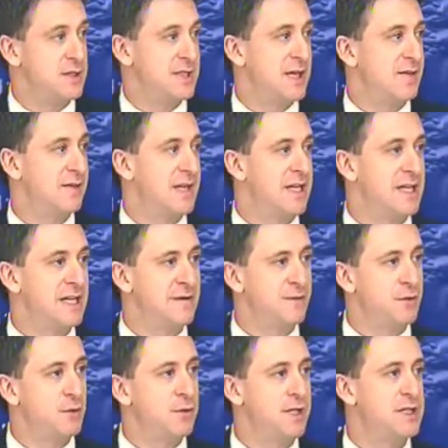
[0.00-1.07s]
is that the
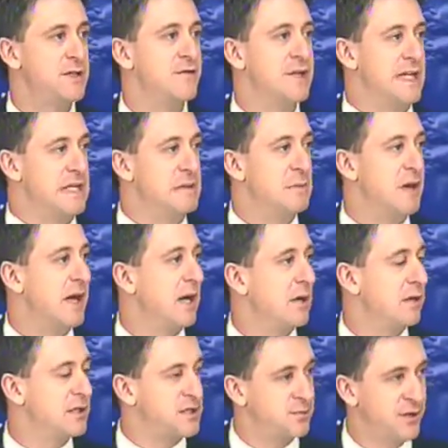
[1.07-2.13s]
influence of
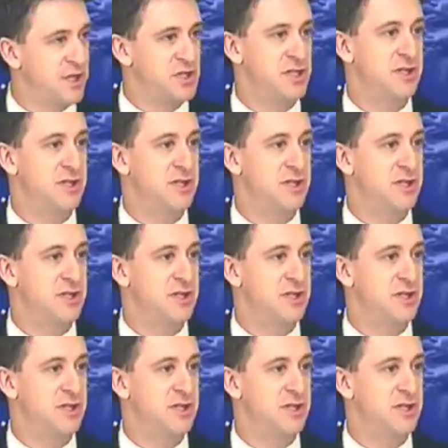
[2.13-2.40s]
email, especially